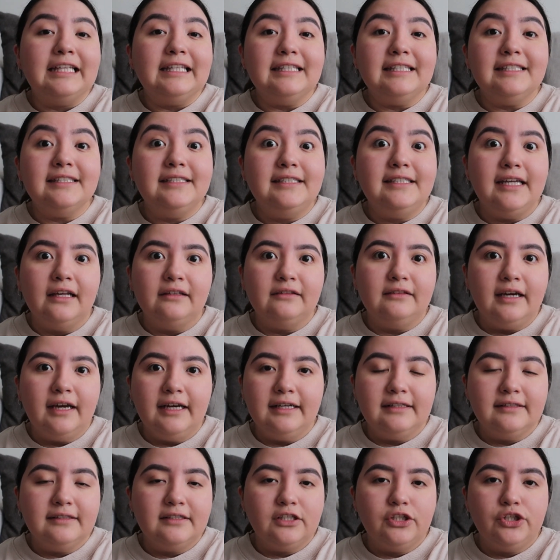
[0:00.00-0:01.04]
these
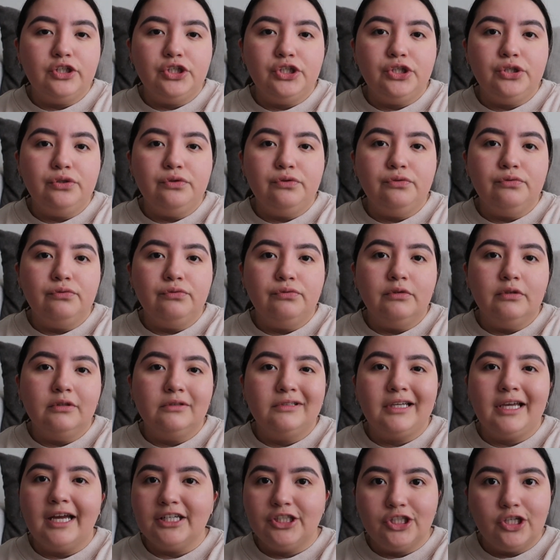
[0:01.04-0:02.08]
deadlines to
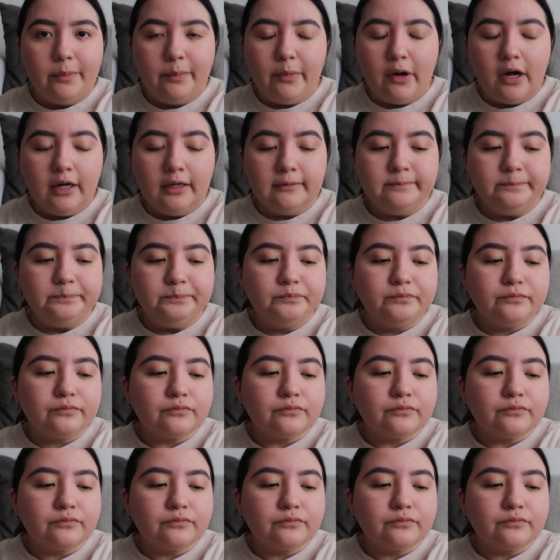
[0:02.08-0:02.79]
catch up on.